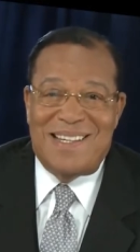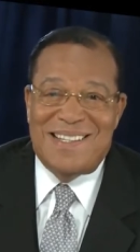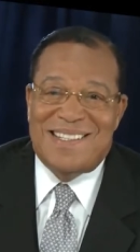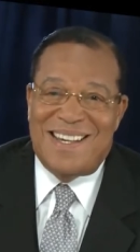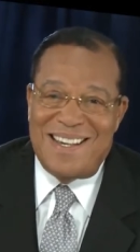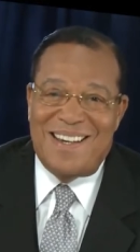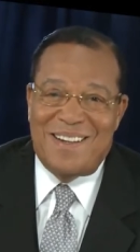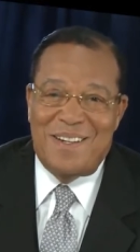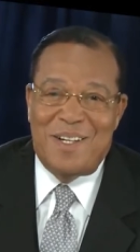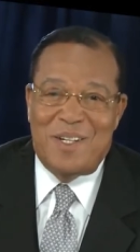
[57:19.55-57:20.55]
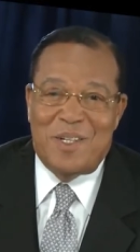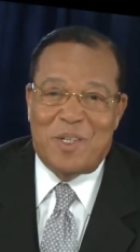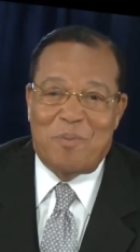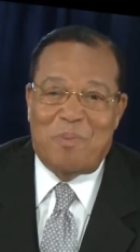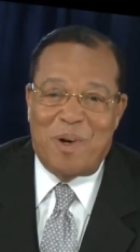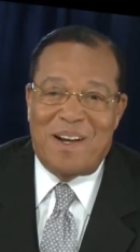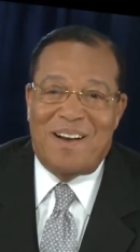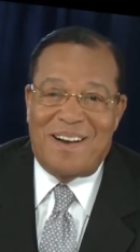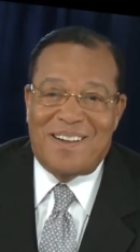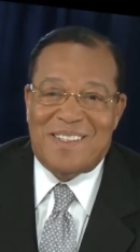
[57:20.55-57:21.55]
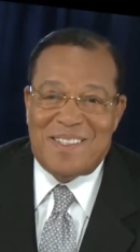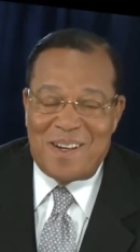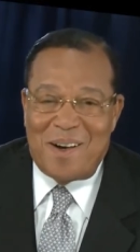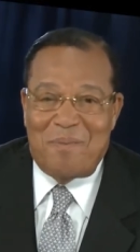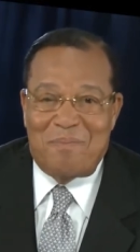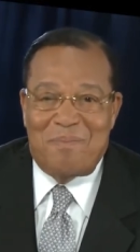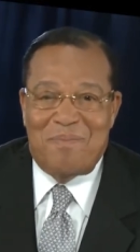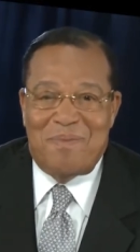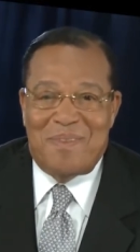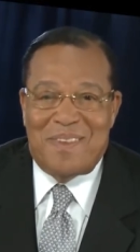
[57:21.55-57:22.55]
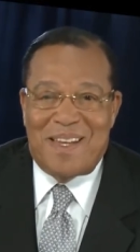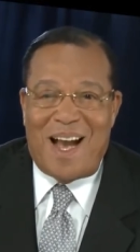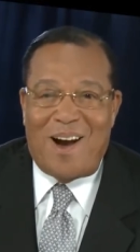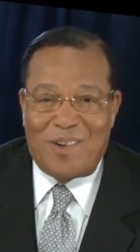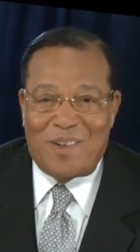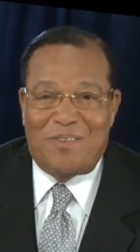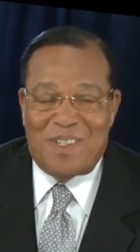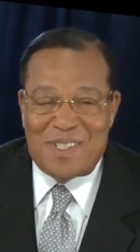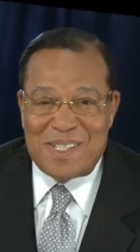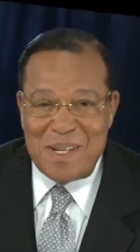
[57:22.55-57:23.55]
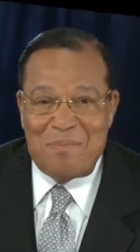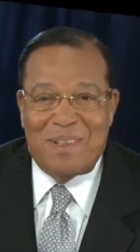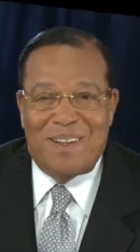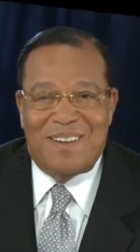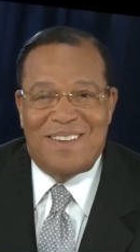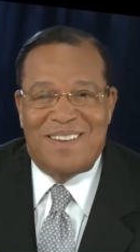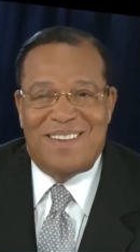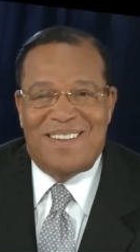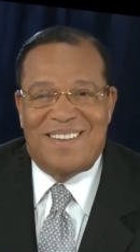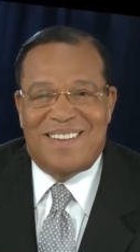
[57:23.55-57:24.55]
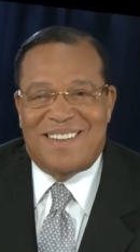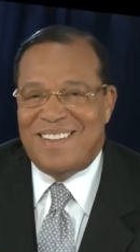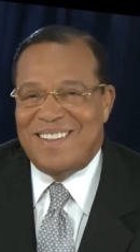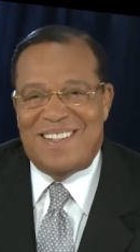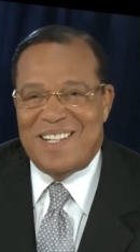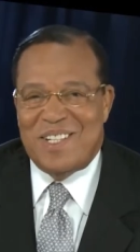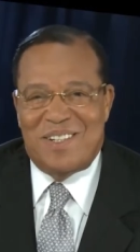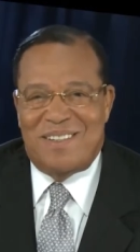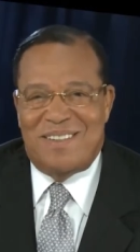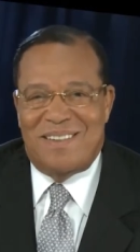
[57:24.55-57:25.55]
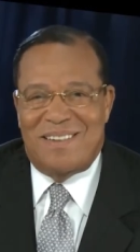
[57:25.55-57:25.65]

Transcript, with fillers: is here to bring us up out of a similar condition.